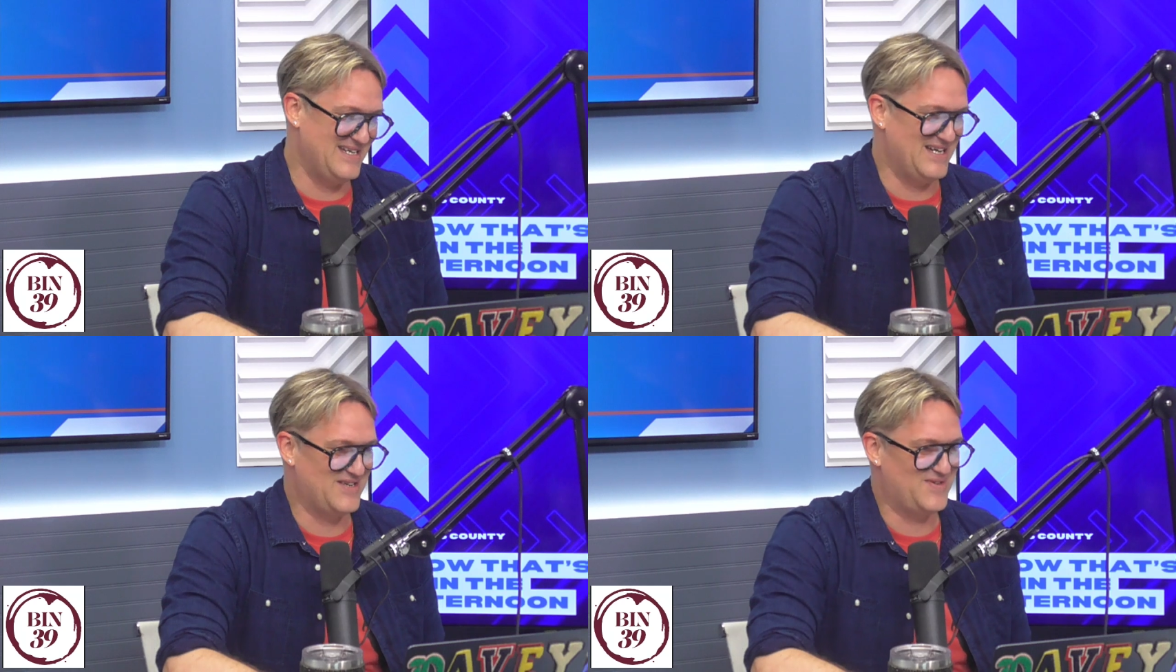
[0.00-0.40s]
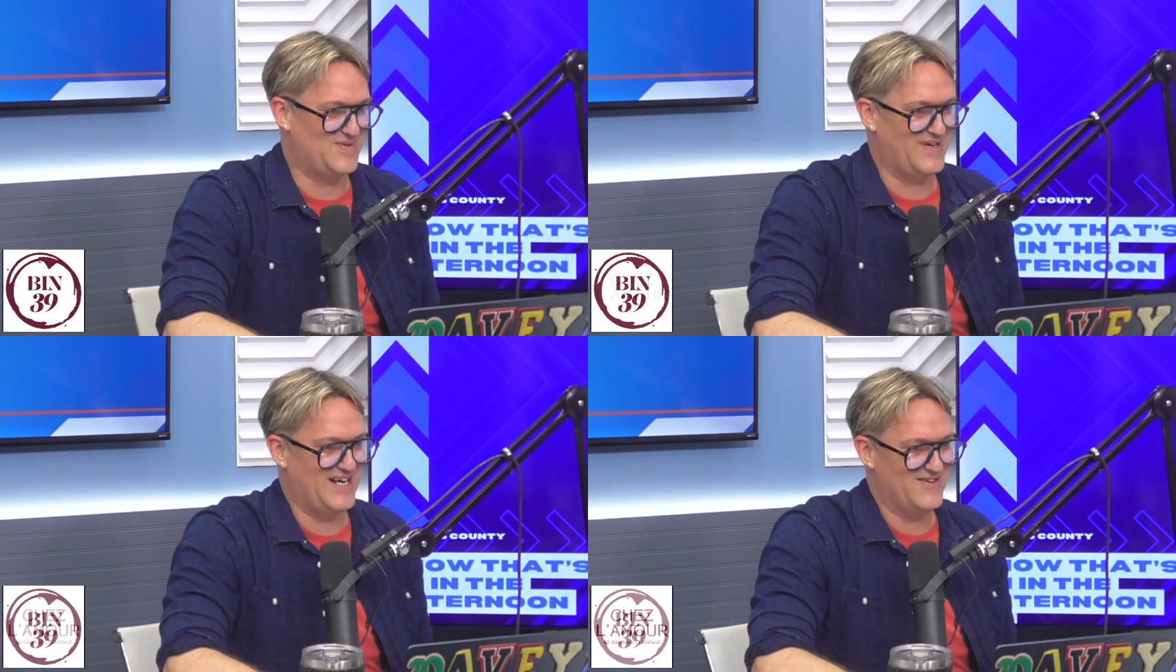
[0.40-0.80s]

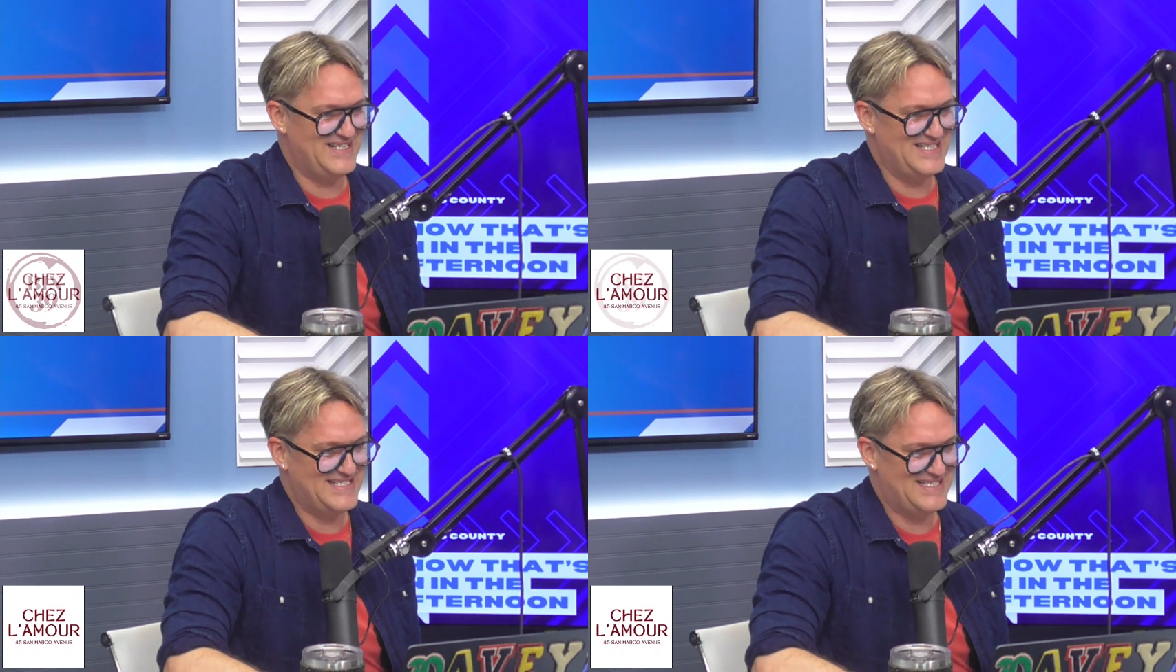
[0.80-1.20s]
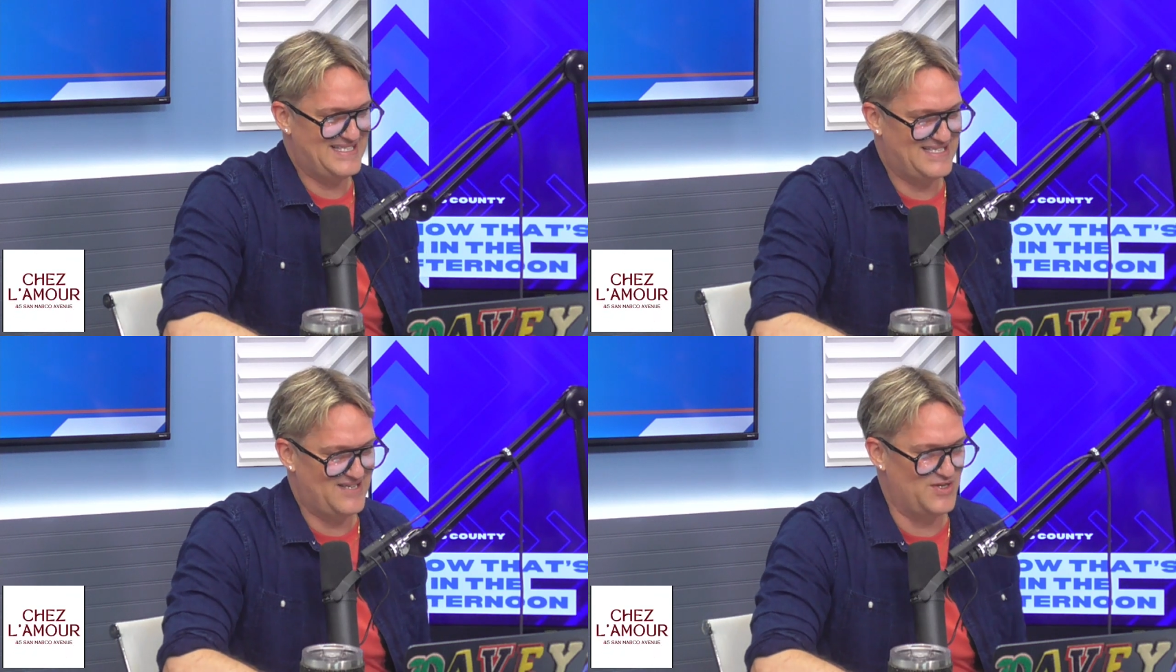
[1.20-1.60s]

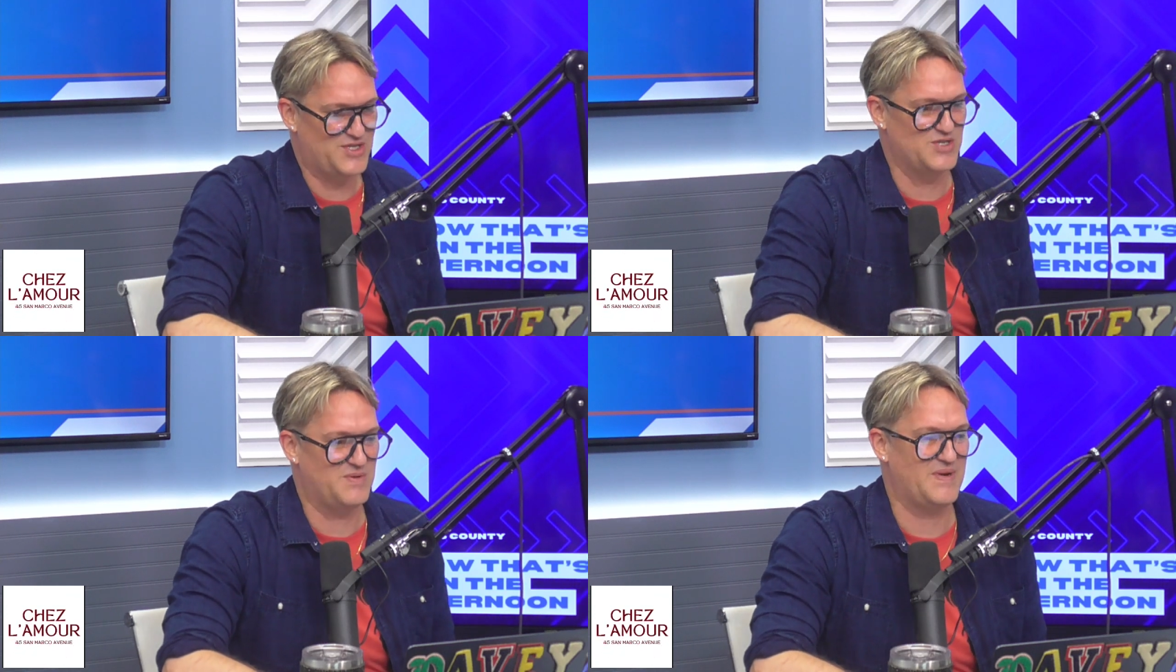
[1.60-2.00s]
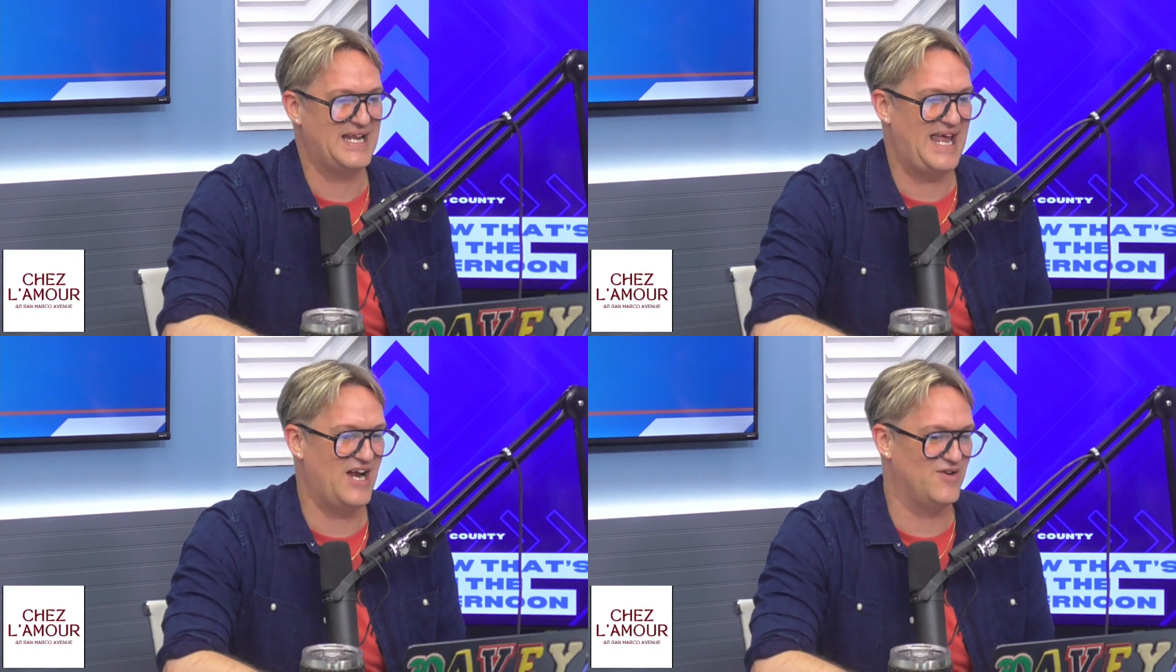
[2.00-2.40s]
Aquarius. Oh, no, excuse me. We
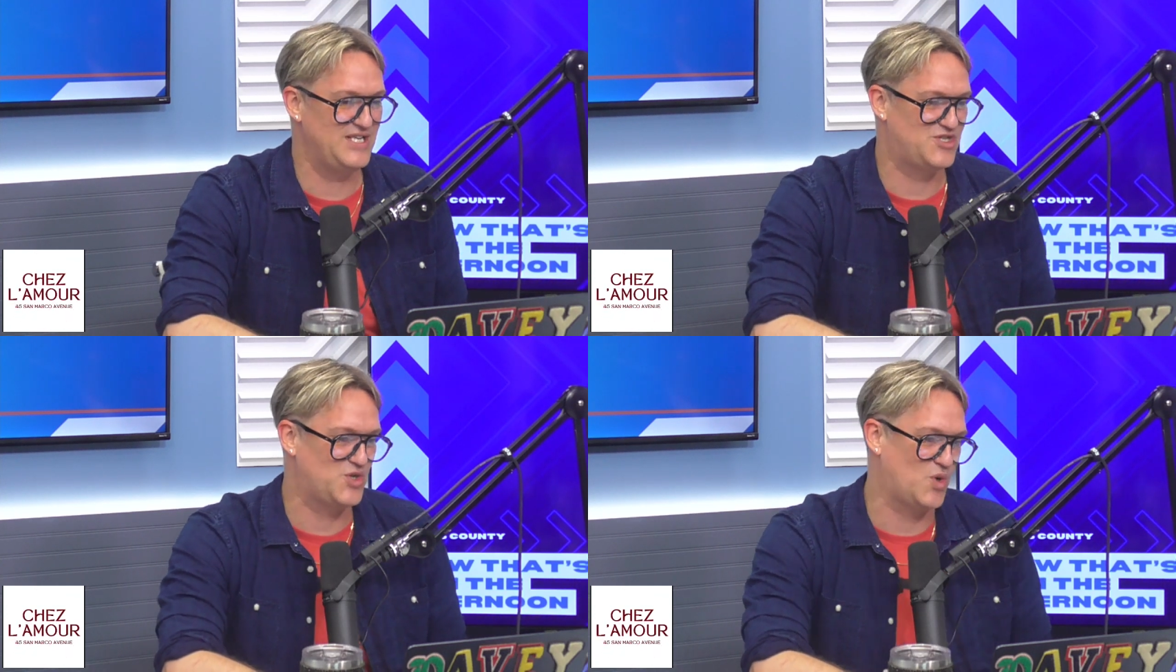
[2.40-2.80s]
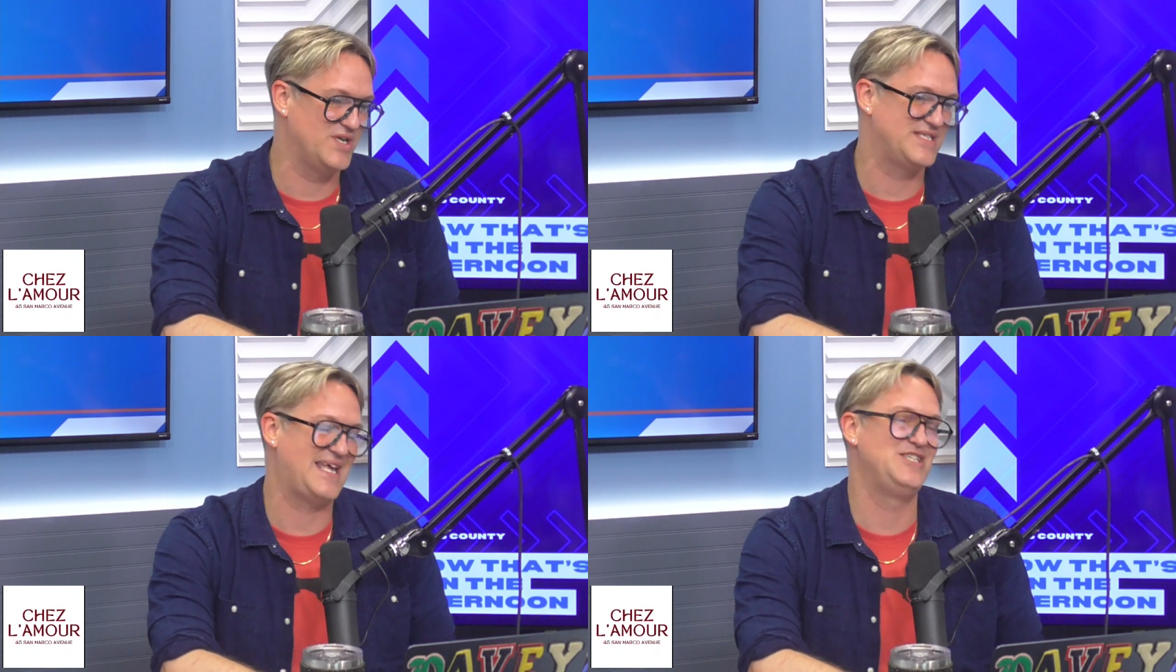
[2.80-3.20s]
got Aries,
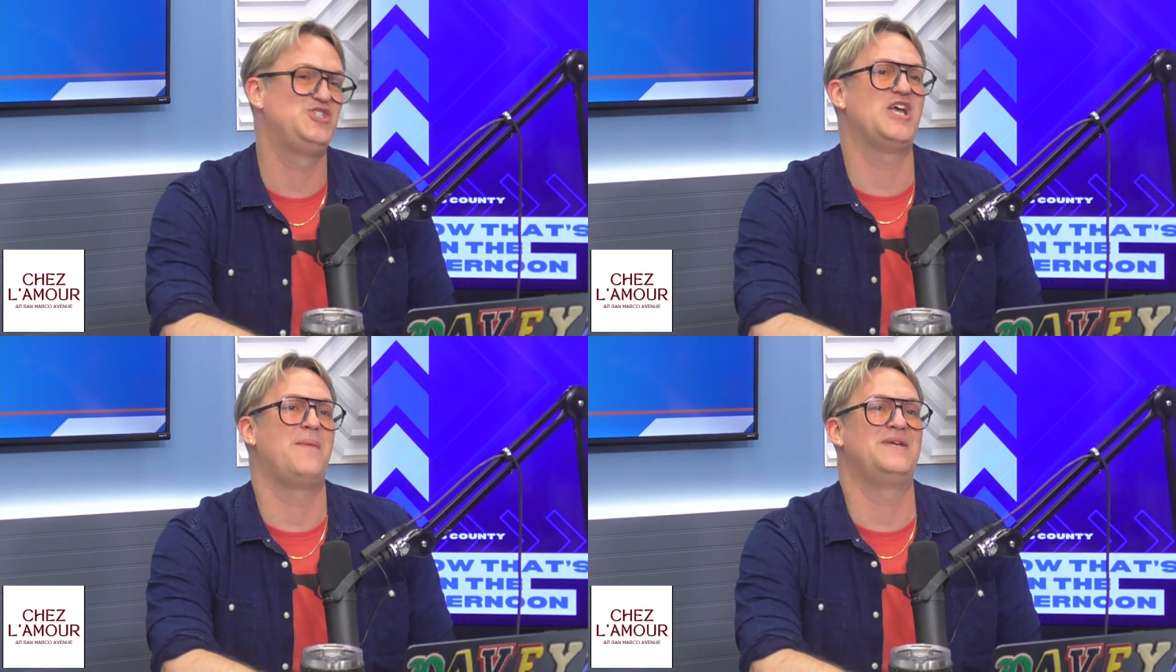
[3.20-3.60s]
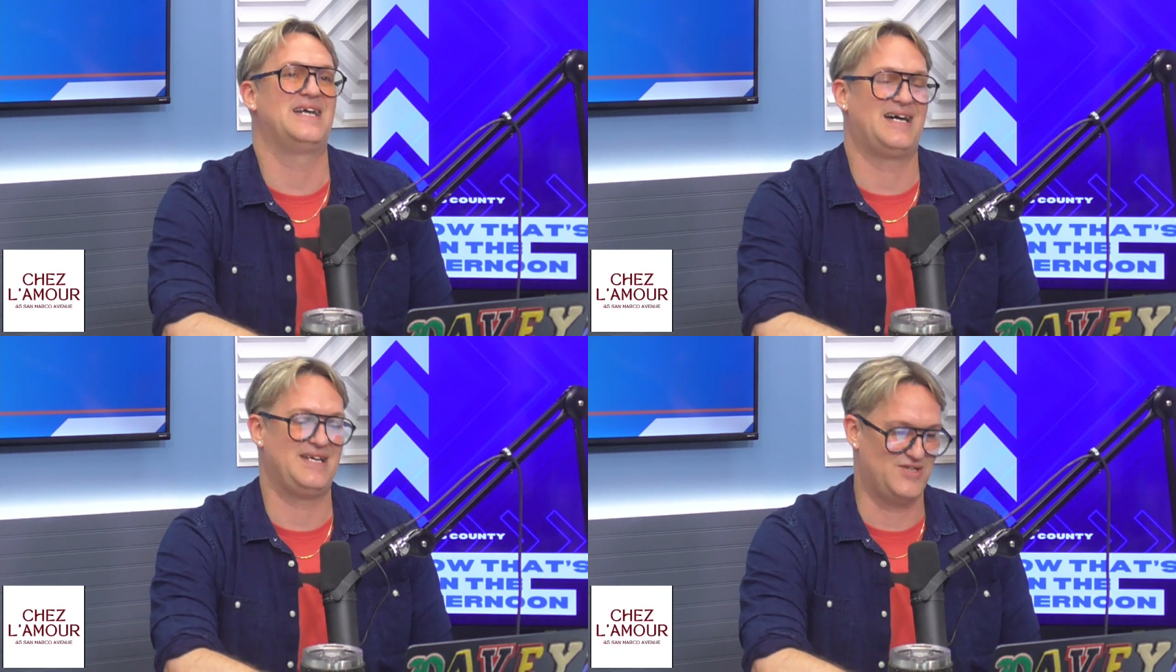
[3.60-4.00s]
Taurus, and
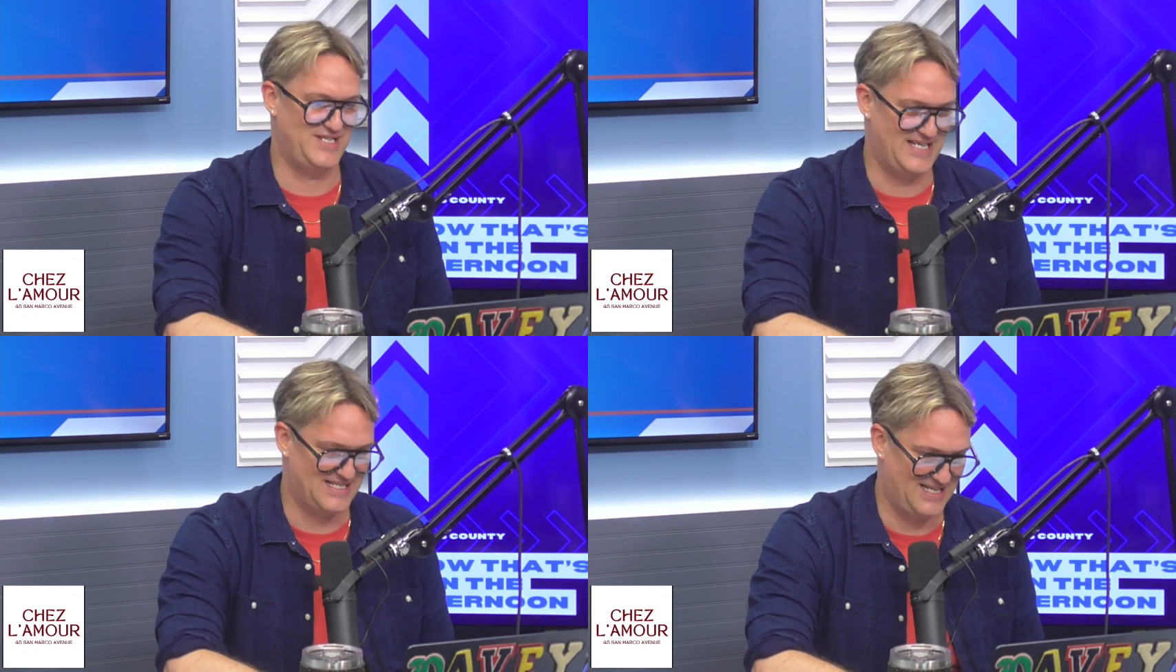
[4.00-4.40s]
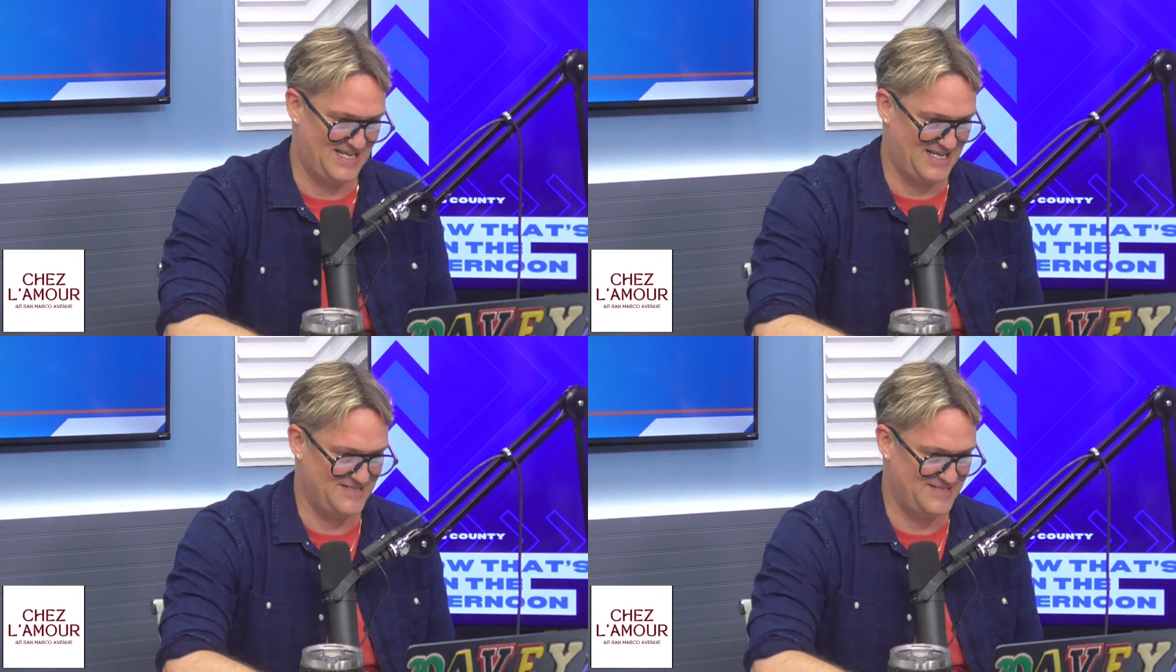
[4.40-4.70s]
Gemini on deck today.